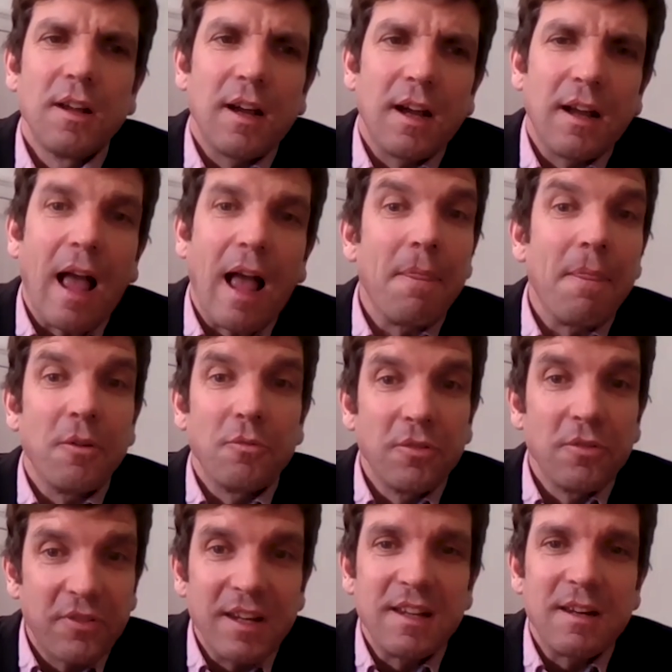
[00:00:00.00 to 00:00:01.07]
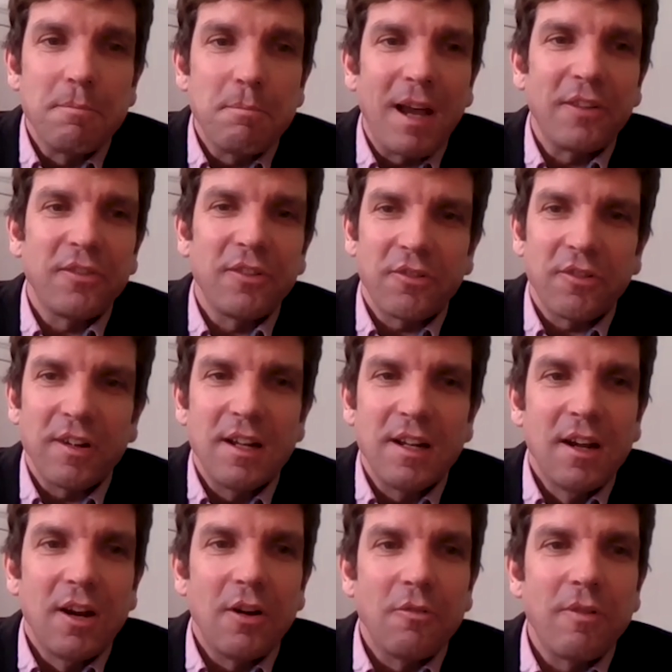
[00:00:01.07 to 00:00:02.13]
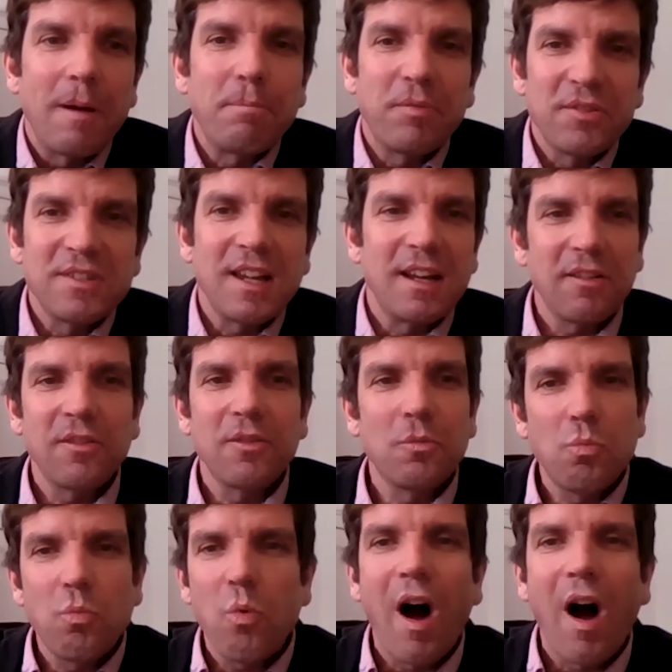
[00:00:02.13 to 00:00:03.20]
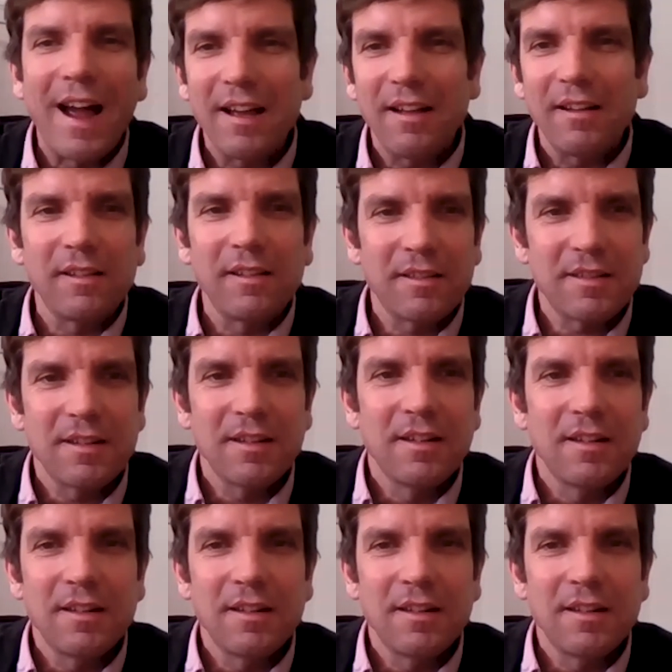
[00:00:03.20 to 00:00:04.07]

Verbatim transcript: uh, and the Ruthenian peasantry represent the wild,